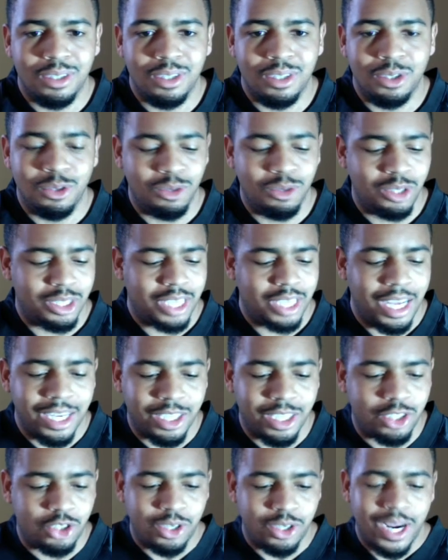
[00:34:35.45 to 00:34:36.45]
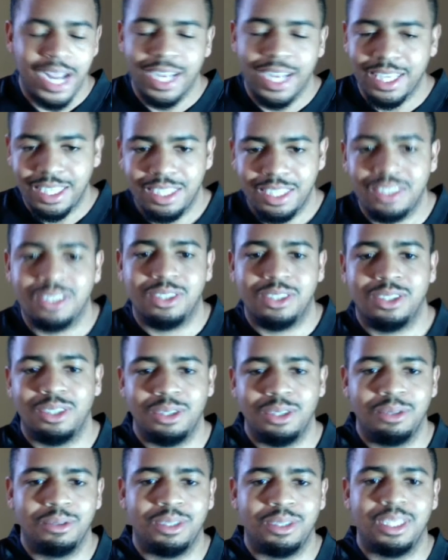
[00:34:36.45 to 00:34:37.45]
you just got to track each
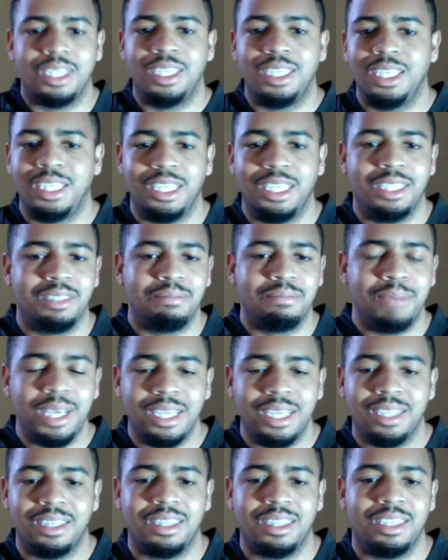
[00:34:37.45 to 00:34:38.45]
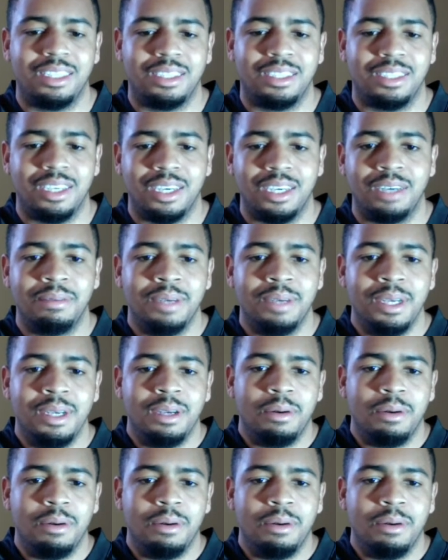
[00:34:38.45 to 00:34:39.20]
excuse, and he keeps making things up